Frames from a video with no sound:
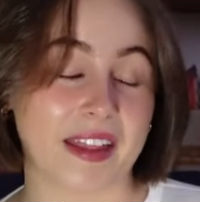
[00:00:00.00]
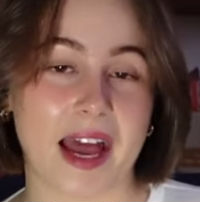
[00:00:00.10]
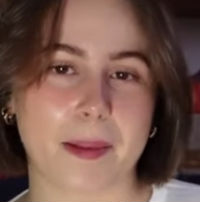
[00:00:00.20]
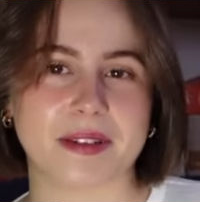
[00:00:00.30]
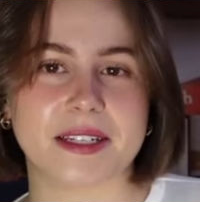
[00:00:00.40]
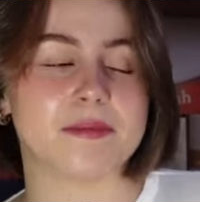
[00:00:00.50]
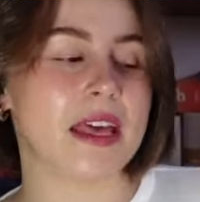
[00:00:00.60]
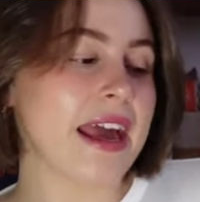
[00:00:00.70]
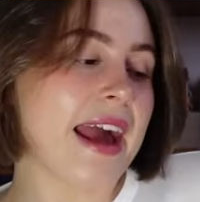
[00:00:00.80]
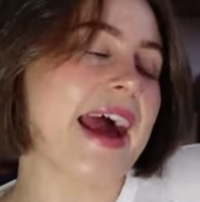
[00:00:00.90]
happily.
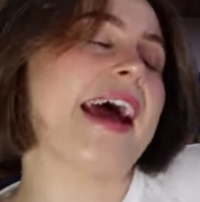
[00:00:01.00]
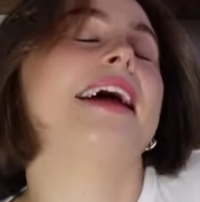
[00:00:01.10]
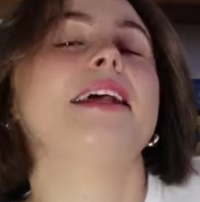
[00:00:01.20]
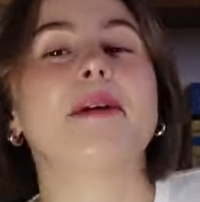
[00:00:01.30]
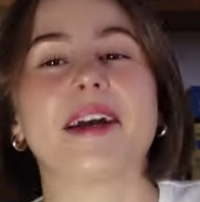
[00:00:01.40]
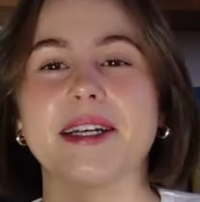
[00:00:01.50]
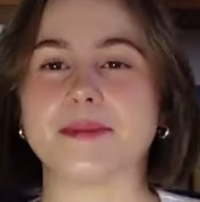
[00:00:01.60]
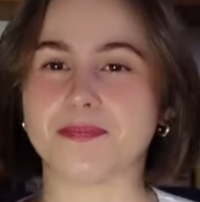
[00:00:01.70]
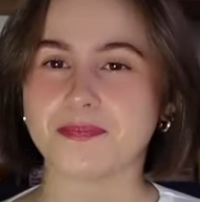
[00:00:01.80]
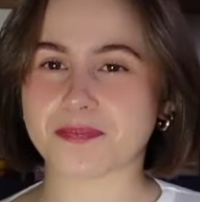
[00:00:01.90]

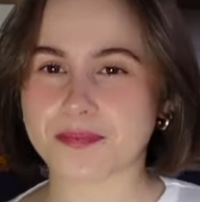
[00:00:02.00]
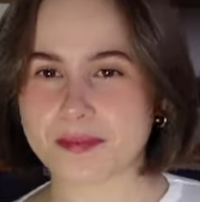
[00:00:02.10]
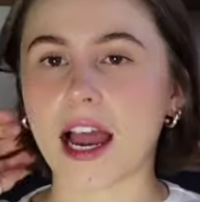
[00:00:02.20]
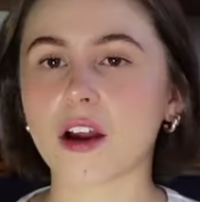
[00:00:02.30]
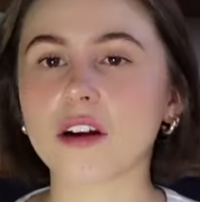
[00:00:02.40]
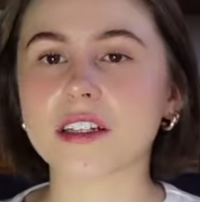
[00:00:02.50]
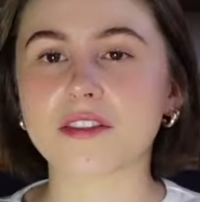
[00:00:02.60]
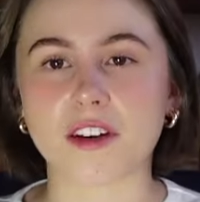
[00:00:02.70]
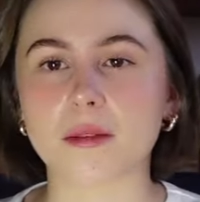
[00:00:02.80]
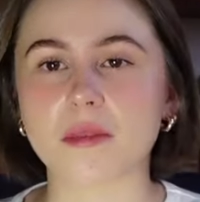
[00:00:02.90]
Anyway, I already
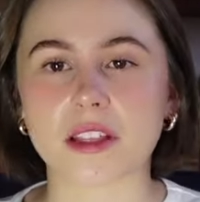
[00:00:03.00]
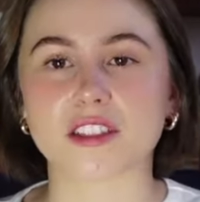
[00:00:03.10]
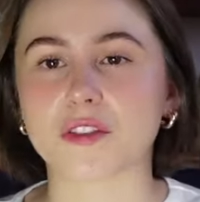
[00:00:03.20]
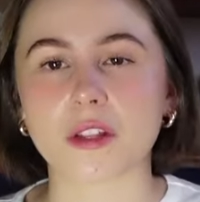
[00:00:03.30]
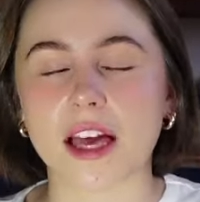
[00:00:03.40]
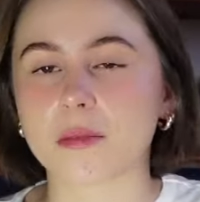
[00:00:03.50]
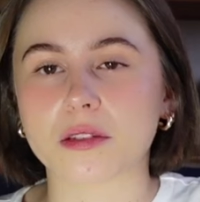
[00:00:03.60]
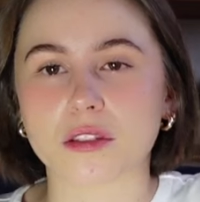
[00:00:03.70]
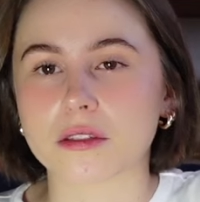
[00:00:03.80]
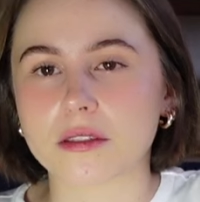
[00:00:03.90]
filmed this full
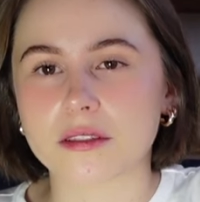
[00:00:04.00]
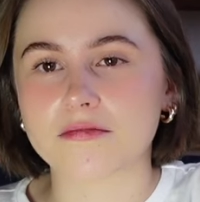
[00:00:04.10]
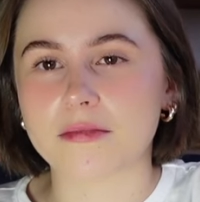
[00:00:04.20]
episode.